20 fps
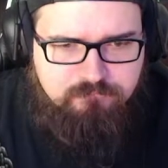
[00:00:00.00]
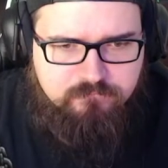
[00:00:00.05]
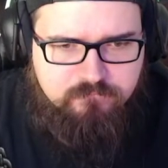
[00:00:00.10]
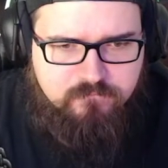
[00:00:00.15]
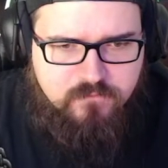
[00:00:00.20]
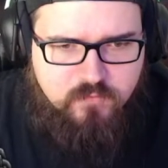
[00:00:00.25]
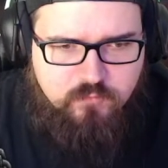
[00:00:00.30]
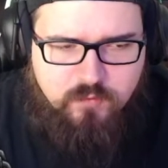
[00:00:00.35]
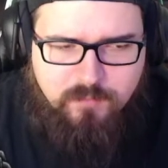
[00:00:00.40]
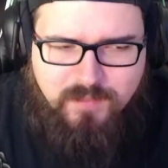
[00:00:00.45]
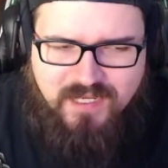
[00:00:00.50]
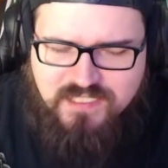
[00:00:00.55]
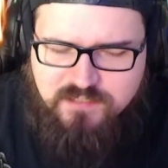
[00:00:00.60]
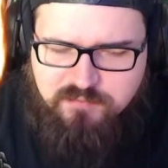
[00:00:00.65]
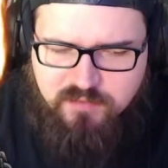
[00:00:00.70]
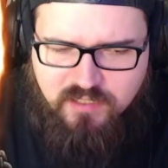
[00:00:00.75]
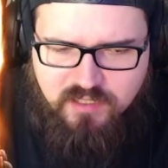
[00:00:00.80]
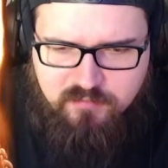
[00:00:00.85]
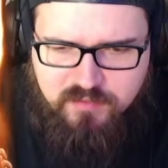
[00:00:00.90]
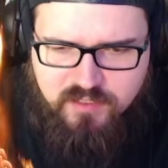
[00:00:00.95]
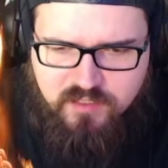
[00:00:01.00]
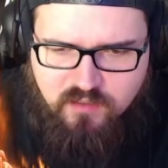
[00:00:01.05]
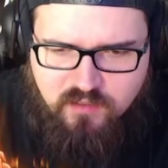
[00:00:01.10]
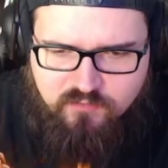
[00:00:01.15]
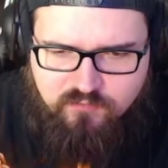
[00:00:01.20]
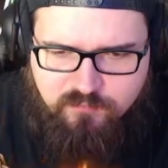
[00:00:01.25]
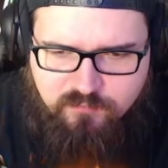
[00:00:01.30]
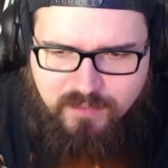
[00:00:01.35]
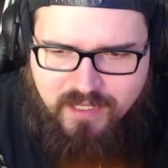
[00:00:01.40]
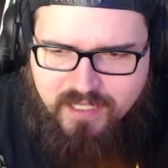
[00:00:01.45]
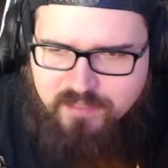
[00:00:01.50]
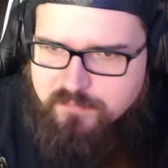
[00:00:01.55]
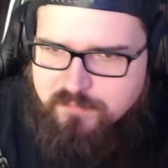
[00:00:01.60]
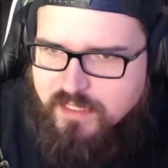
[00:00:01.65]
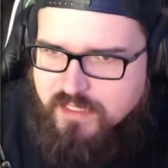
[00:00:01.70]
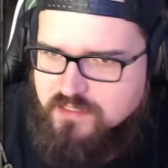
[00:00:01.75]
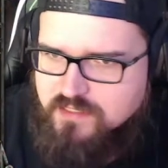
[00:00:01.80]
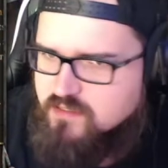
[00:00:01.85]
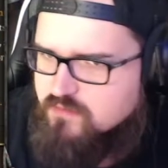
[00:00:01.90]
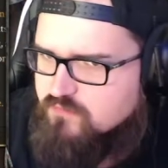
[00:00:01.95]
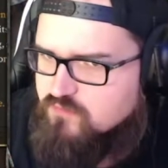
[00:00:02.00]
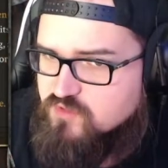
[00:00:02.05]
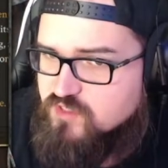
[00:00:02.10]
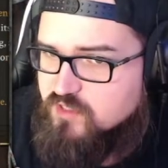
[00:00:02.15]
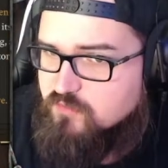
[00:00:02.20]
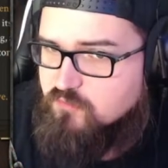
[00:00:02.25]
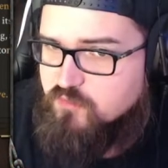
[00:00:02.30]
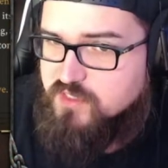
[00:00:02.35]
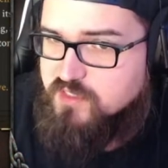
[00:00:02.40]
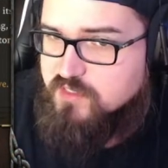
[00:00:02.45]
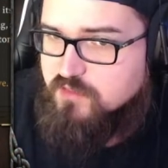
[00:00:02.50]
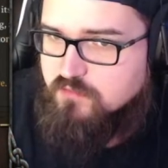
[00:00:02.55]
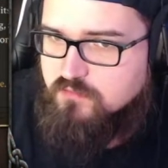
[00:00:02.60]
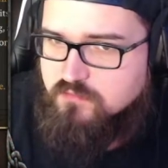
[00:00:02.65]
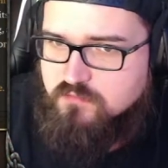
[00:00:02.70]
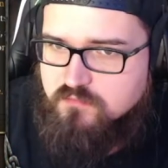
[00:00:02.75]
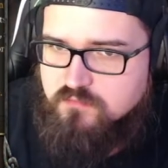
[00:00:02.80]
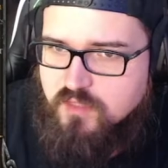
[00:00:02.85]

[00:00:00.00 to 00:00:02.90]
reminds me a little bit of Mad Max for some reason.